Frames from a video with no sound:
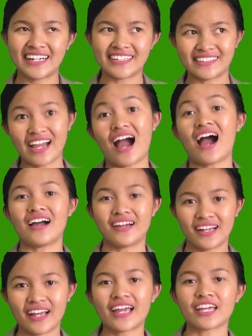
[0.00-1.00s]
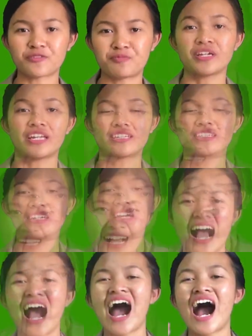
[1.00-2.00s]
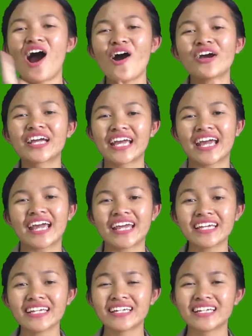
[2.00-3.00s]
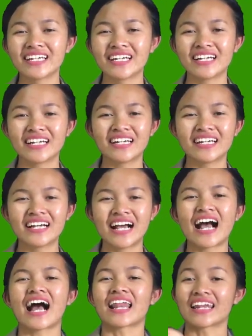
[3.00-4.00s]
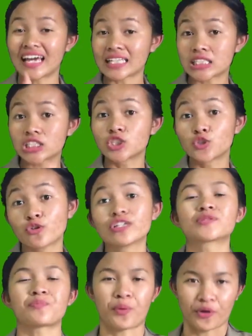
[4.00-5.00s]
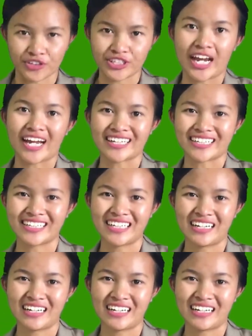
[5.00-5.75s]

Yeah, 8 minutes. Okay, let's do this project.